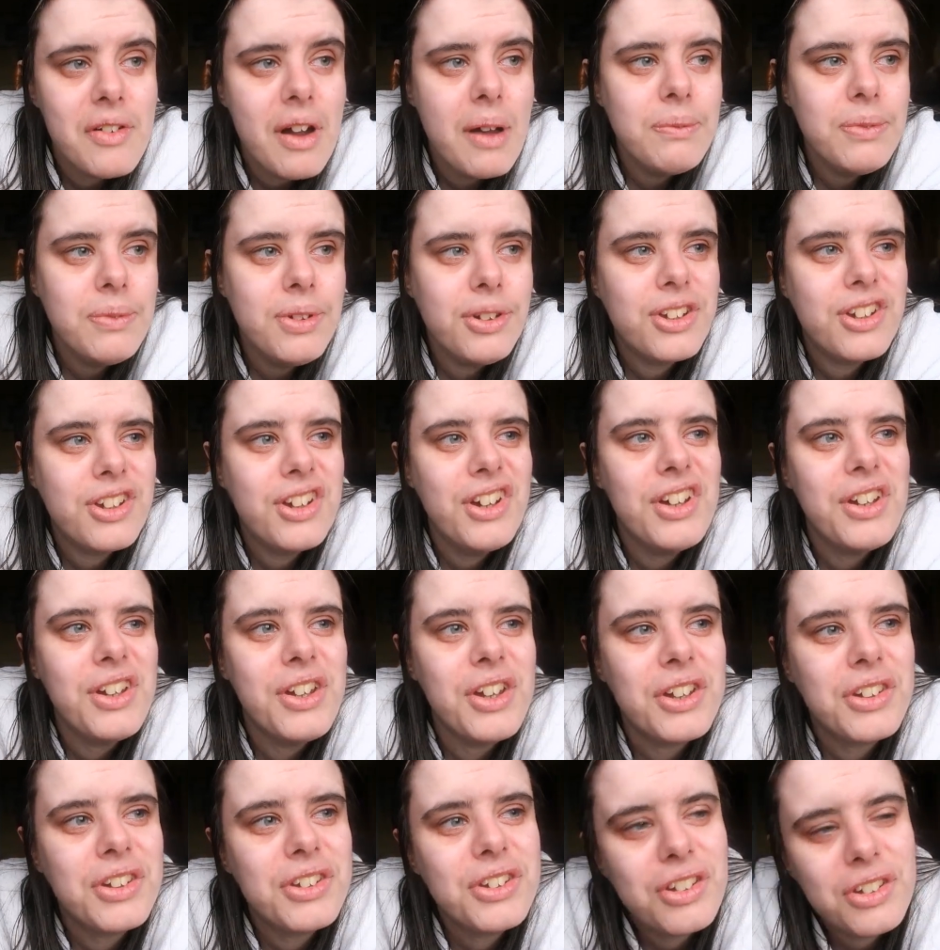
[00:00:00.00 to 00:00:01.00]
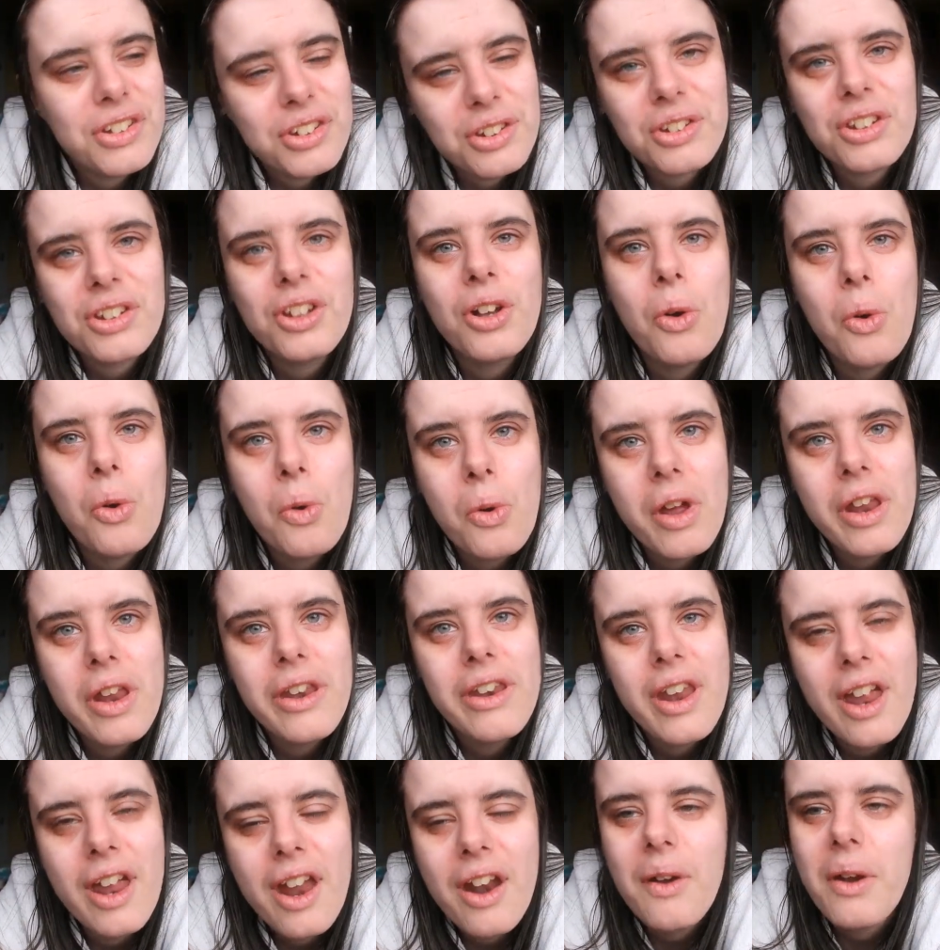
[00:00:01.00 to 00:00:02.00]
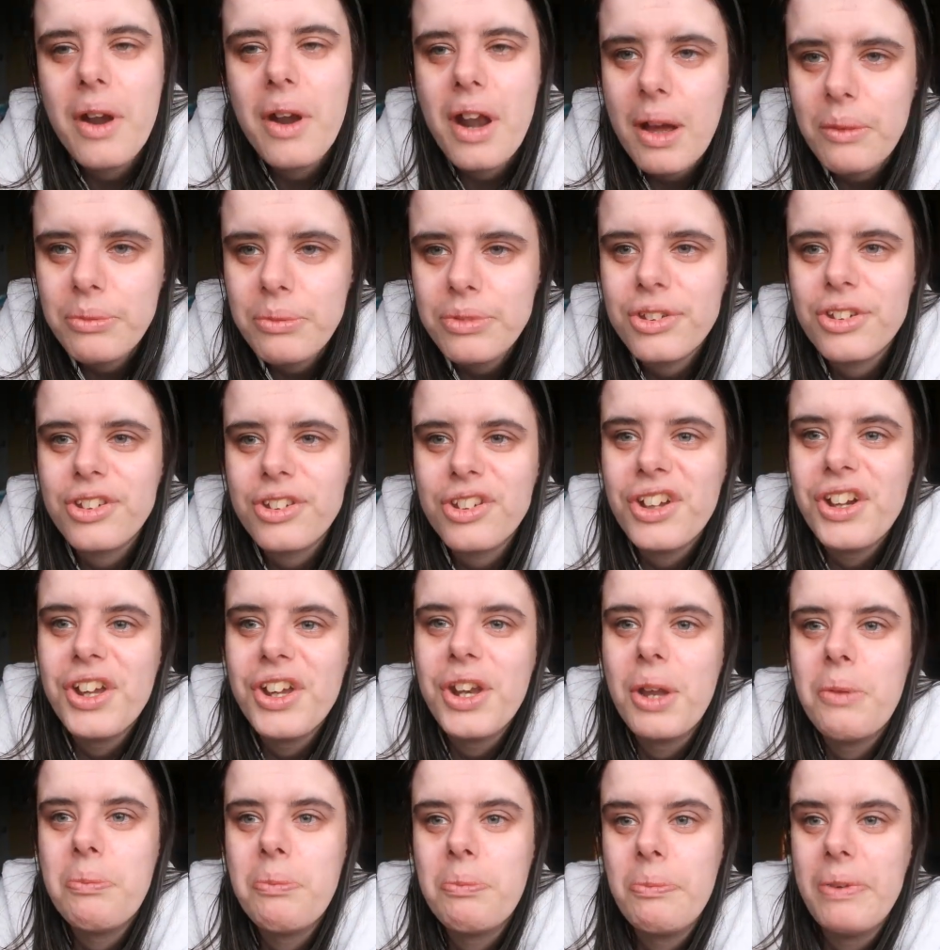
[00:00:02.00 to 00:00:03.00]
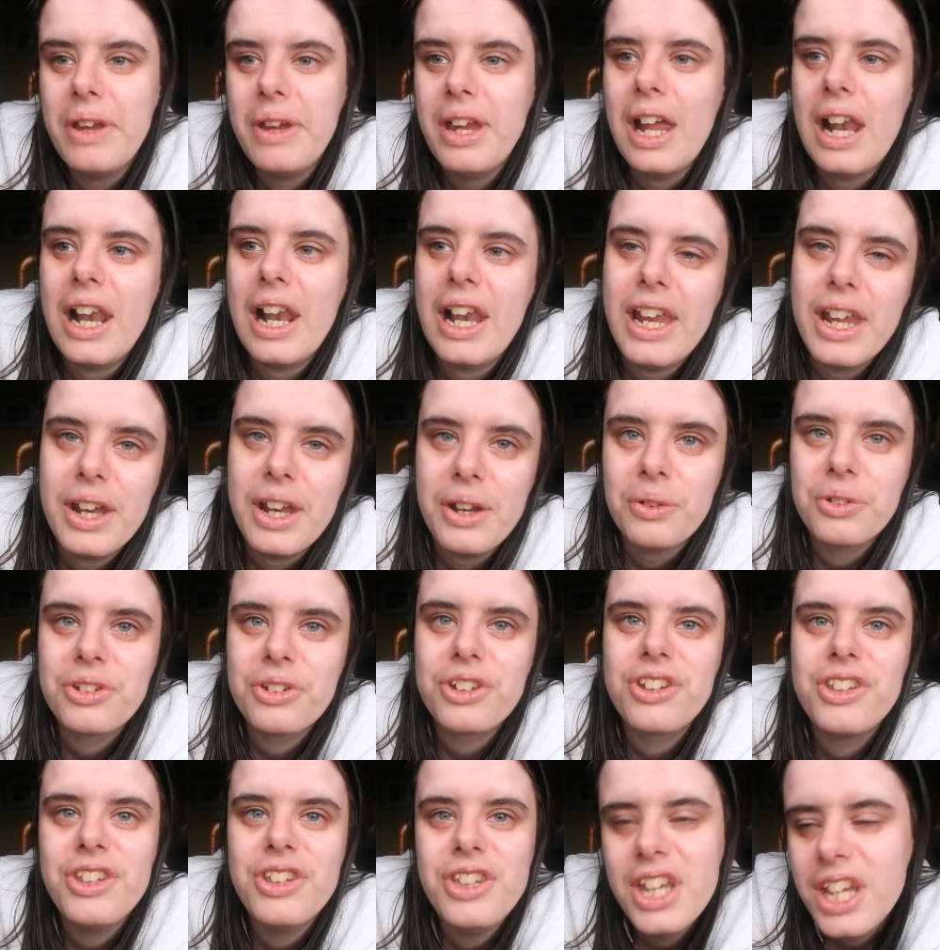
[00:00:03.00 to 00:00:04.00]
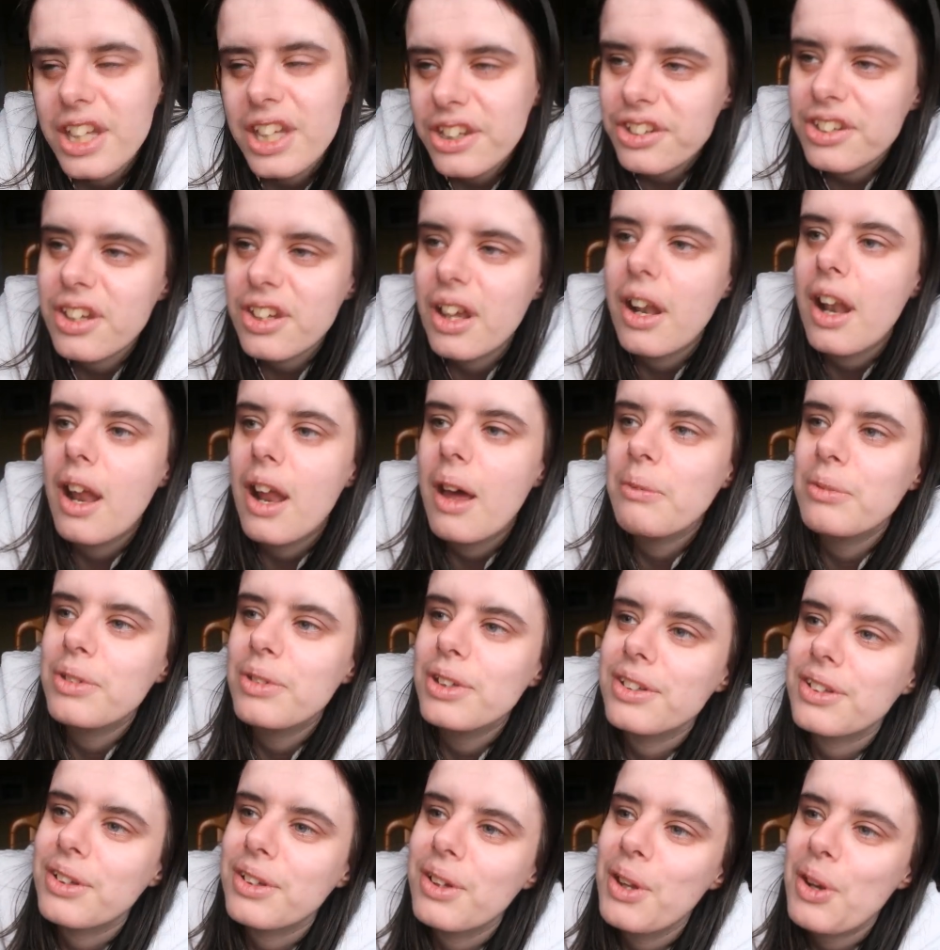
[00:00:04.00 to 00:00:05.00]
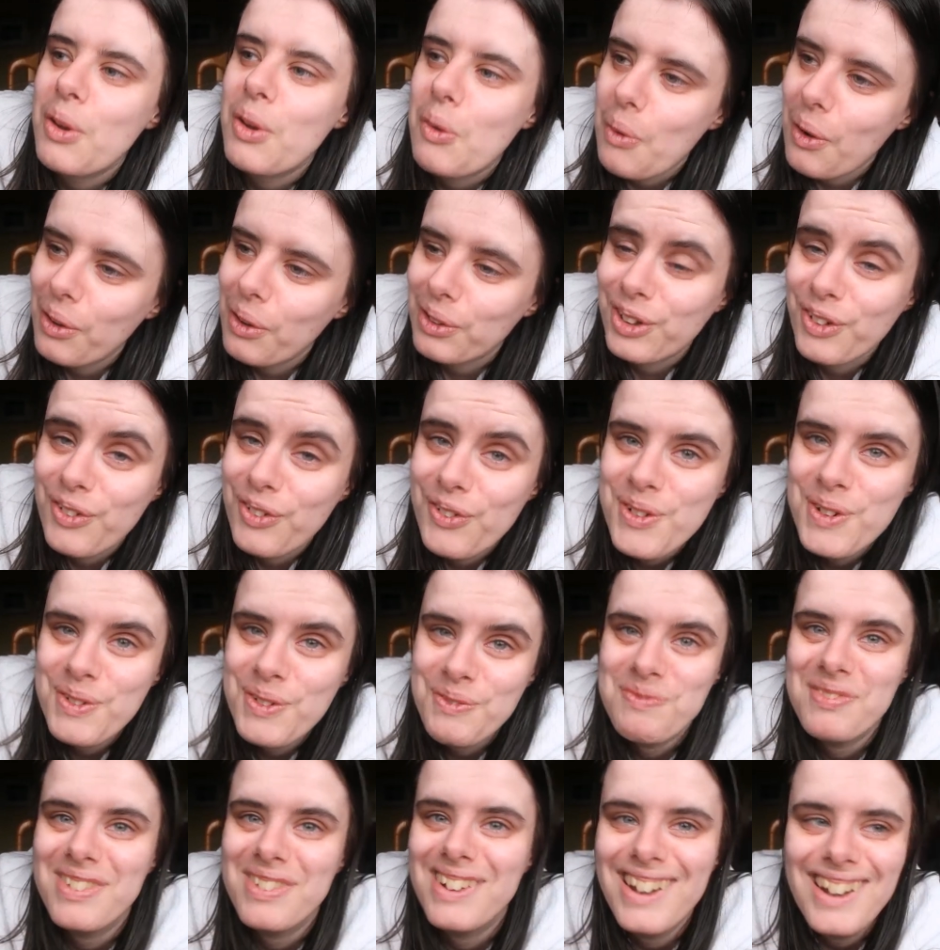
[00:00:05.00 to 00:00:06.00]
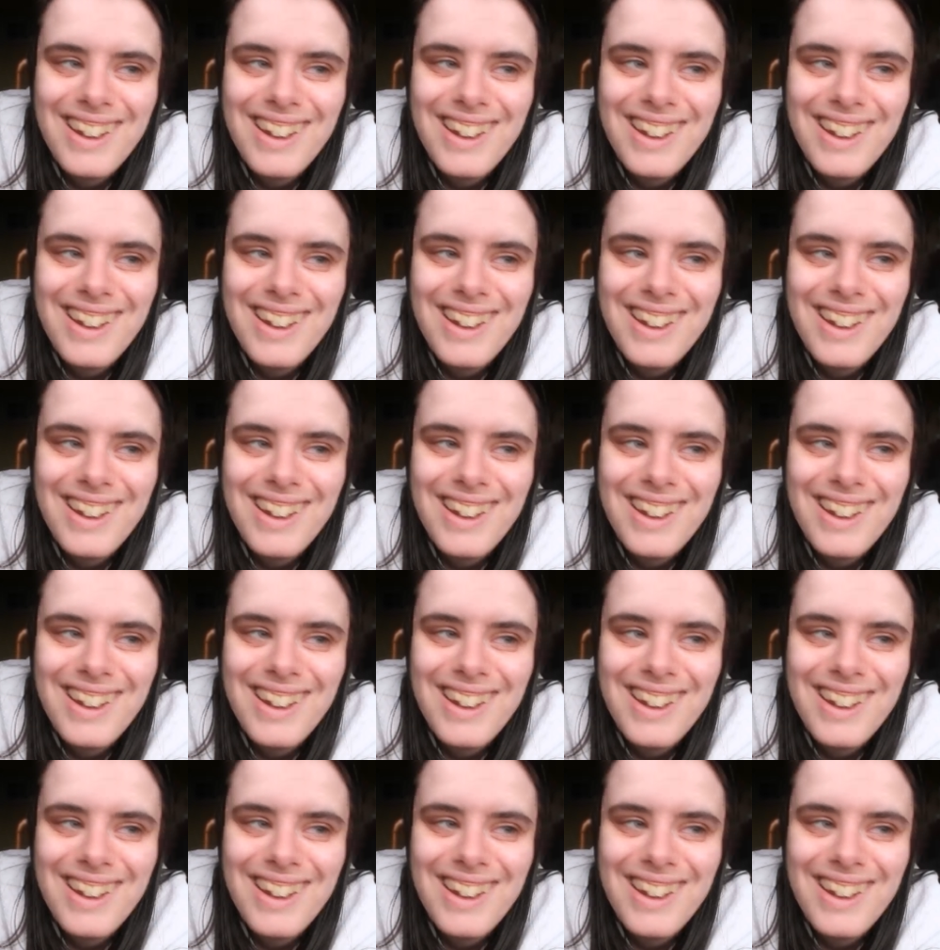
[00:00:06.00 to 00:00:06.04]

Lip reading: I'm just gonna just go in there and I'm just gonna be a little snitch and I'm just gonna watch them.